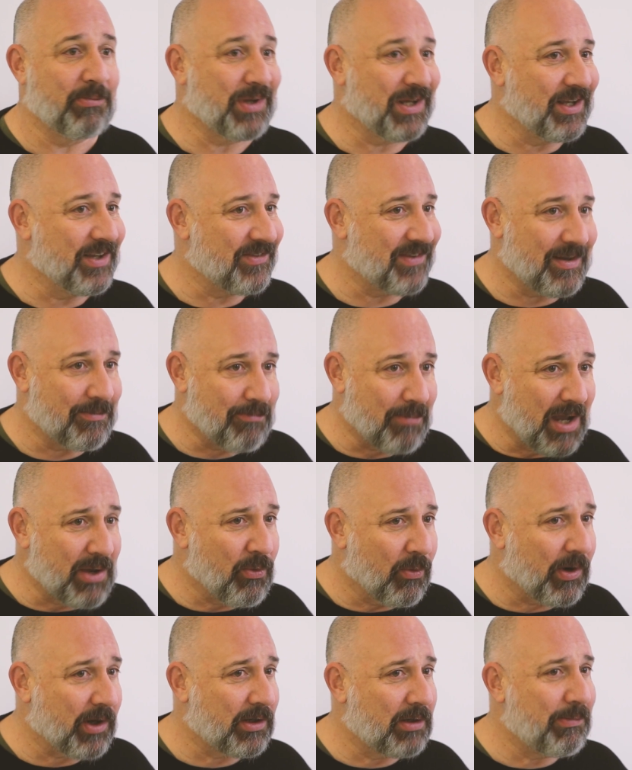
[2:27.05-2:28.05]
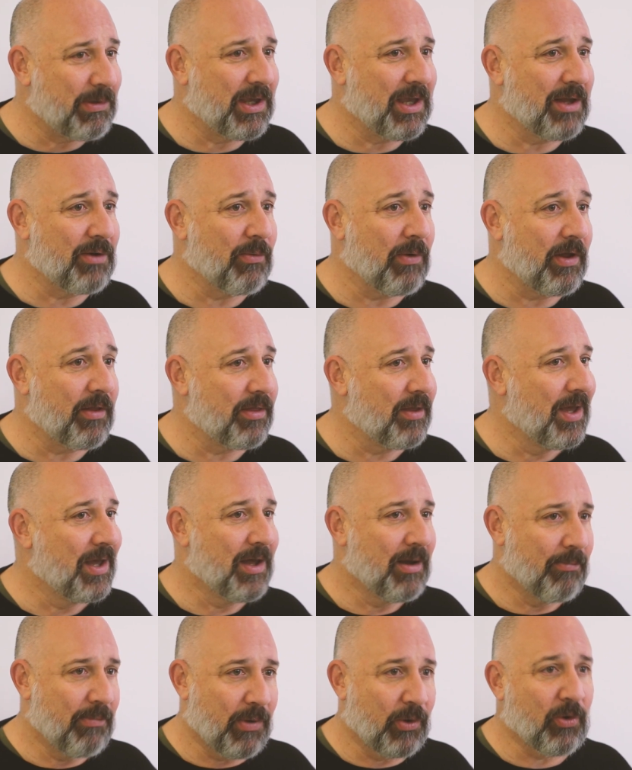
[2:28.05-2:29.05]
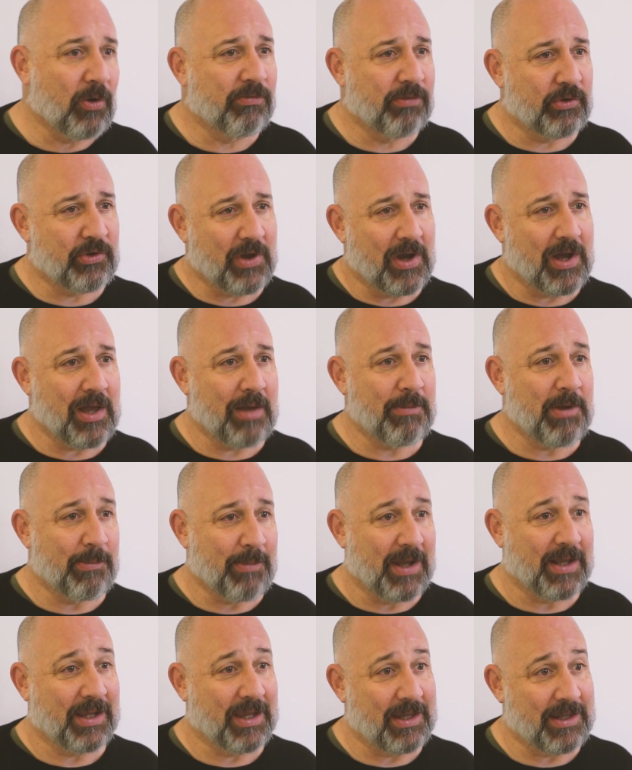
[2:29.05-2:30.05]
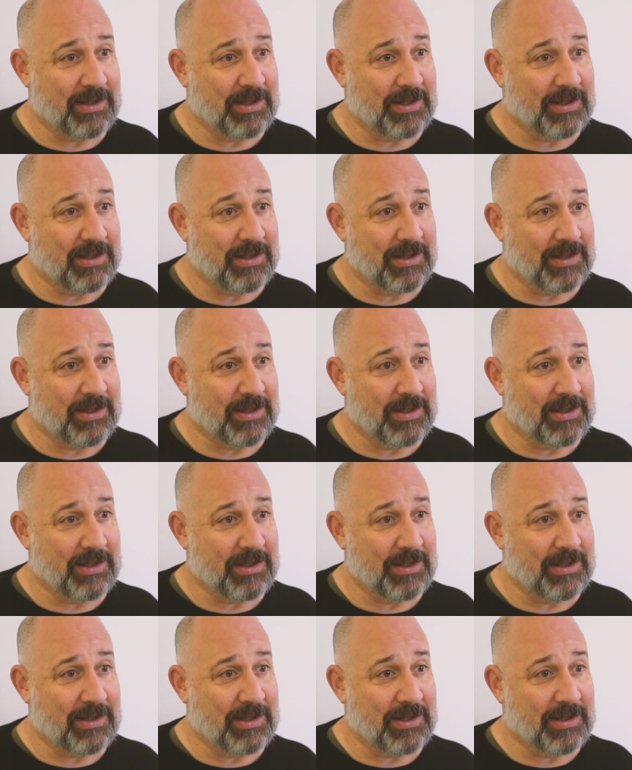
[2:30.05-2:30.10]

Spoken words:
because it might work to begin with, but over time it might let